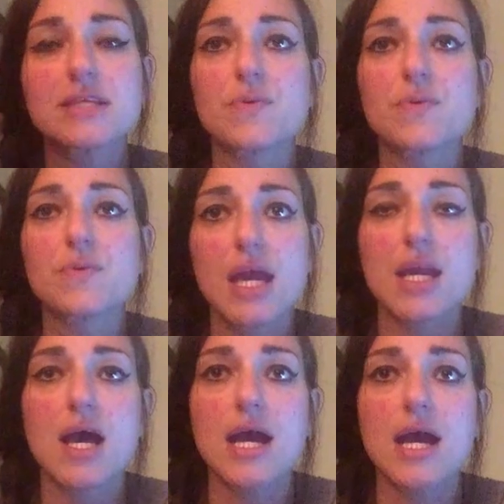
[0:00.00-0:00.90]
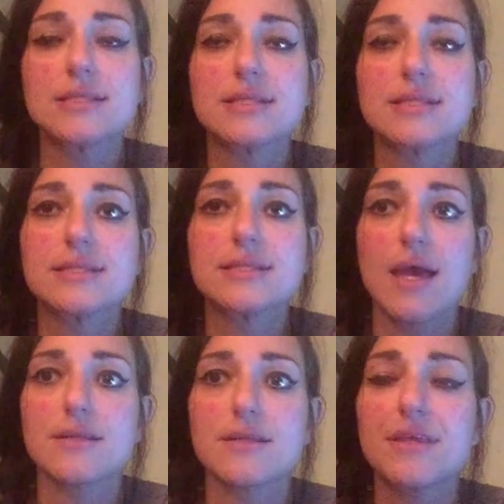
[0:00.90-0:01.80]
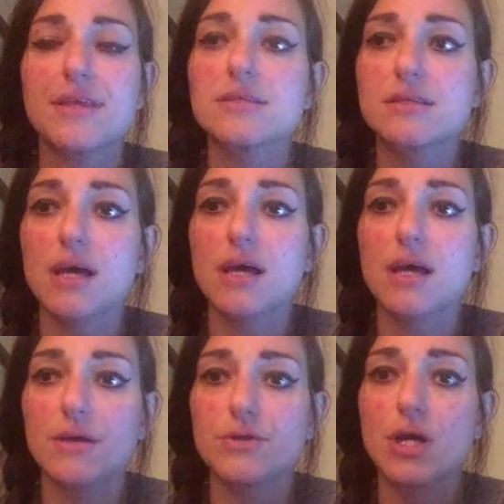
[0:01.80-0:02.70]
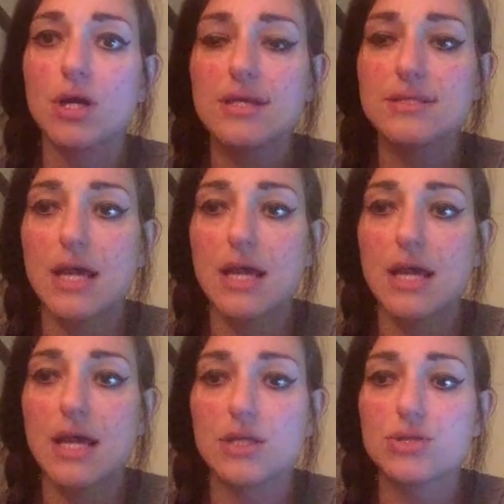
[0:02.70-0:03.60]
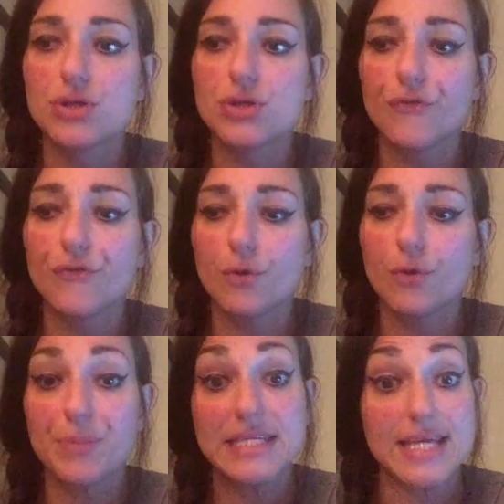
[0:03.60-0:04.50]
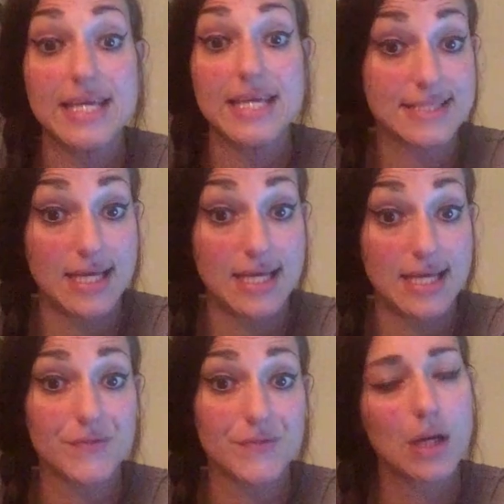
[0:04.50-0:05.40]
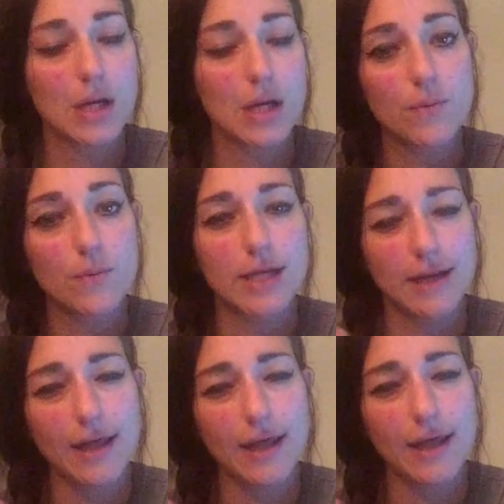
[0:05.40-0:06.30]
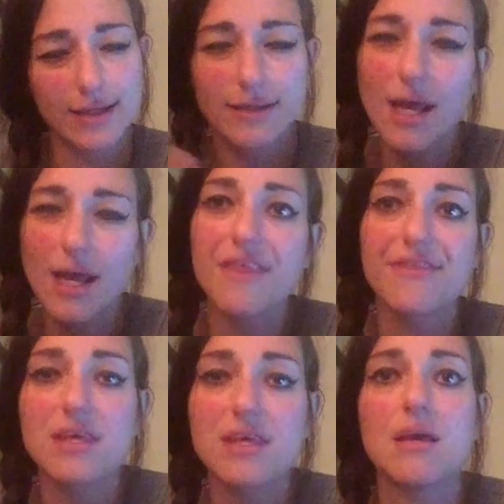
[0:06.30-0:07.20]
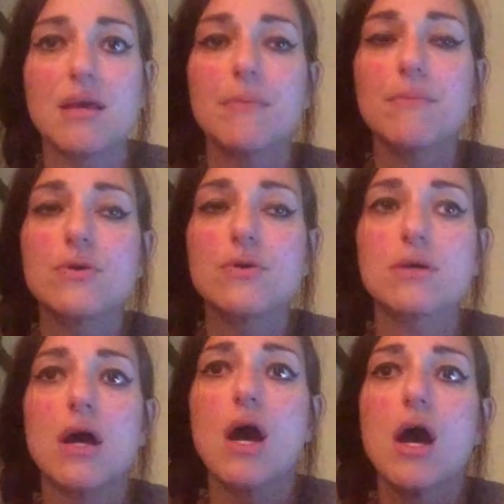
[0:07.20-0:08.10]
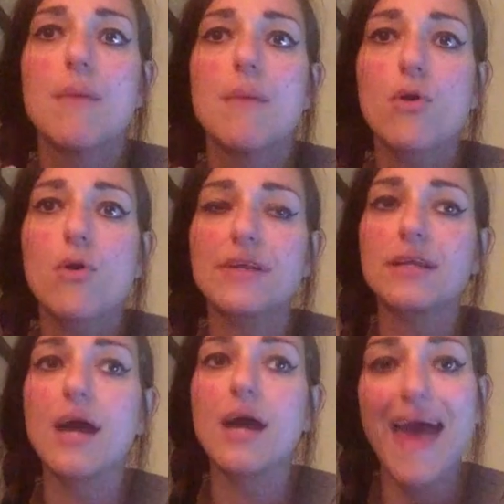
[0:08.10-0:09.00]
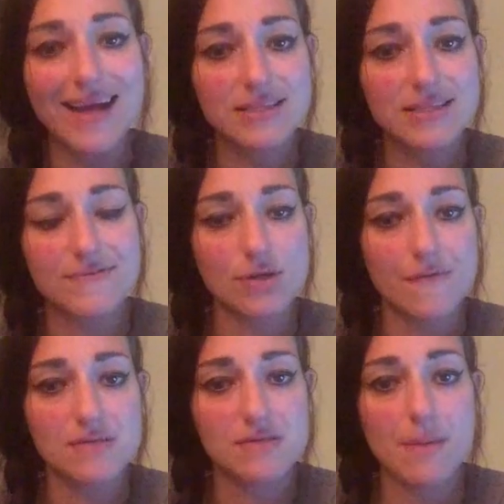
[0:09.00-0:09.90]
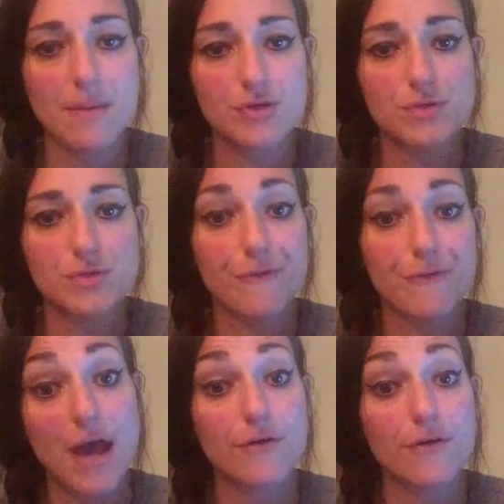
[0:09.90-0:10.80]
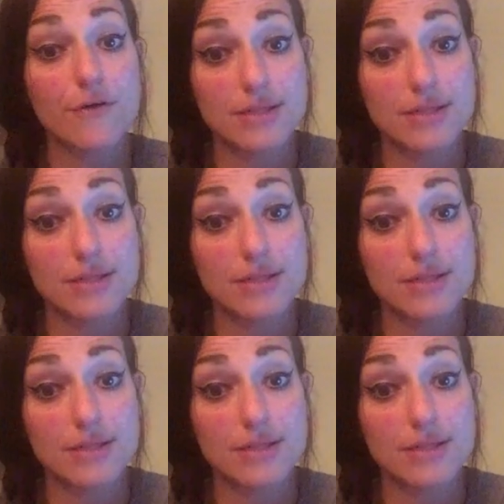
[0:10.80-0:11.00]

things with canines and things, charities that we can do for PTSD. So we kind of wanted like not a theme, but more of like not active service members, but veterans